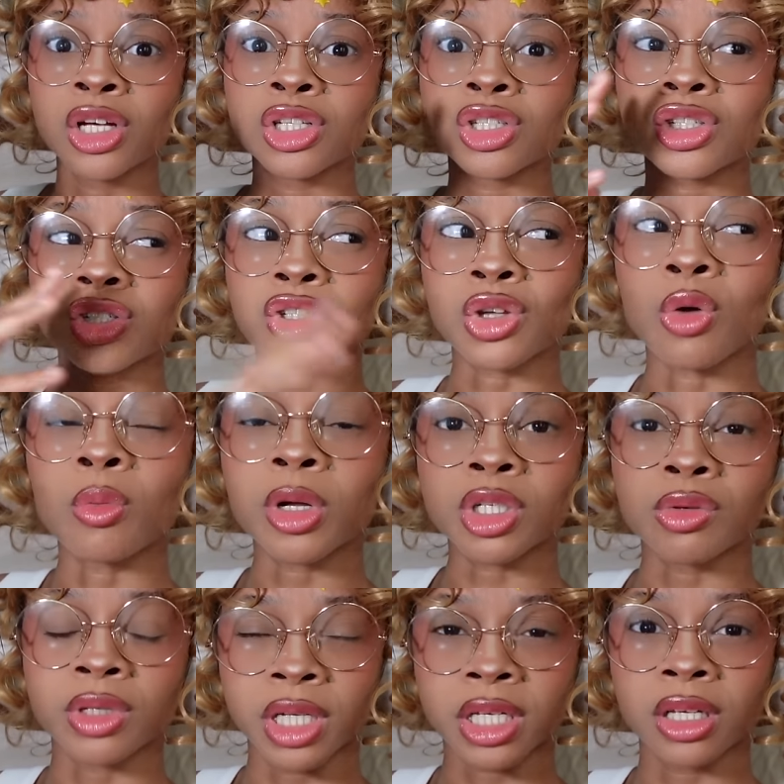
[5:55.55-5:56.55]
so
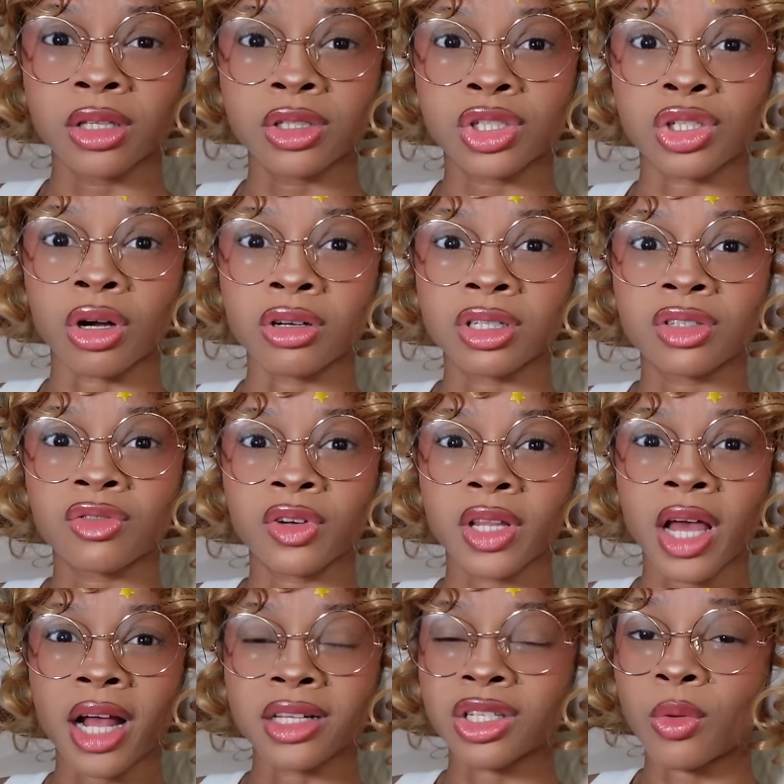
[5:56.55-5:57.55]
much ridiculous charges for that.